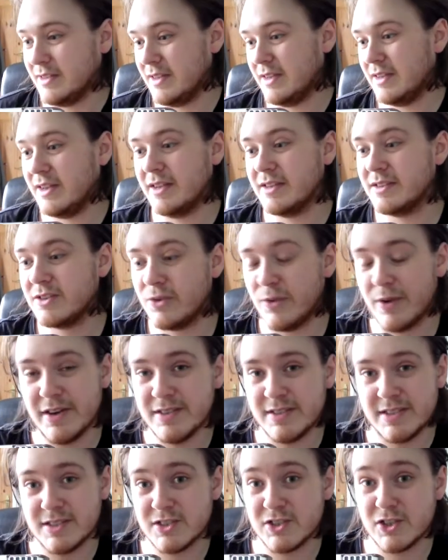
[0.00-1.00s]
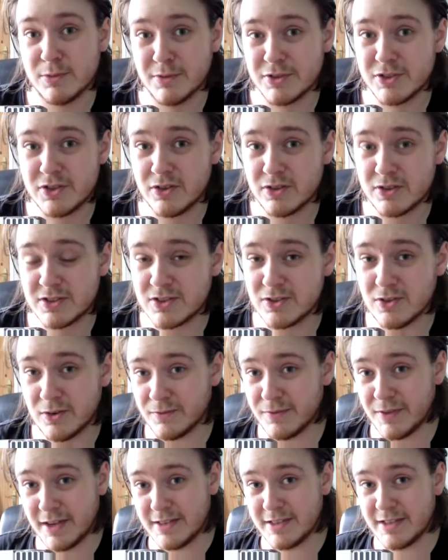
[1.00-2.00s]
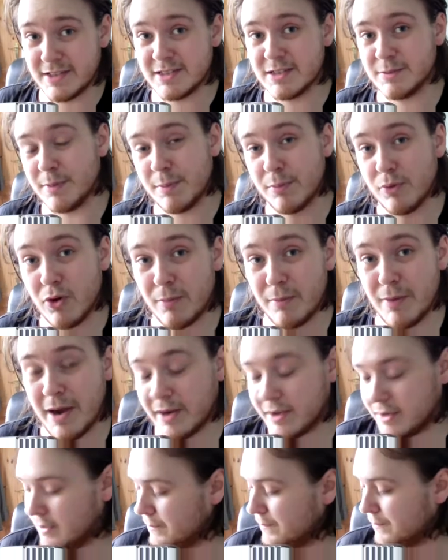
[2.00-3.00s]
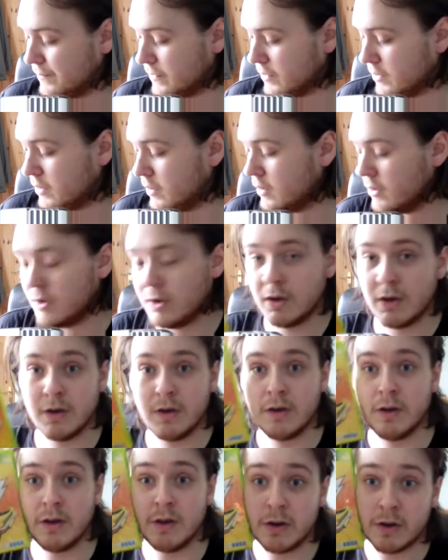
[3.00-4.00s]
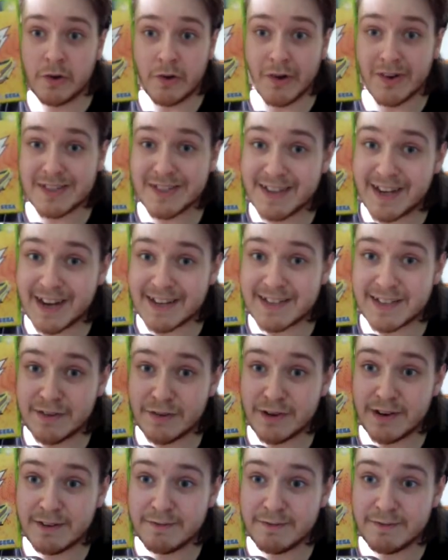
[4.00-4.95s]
It's crazy. There's so much good stuff that needs to be brought back. Crazy Taxi 3.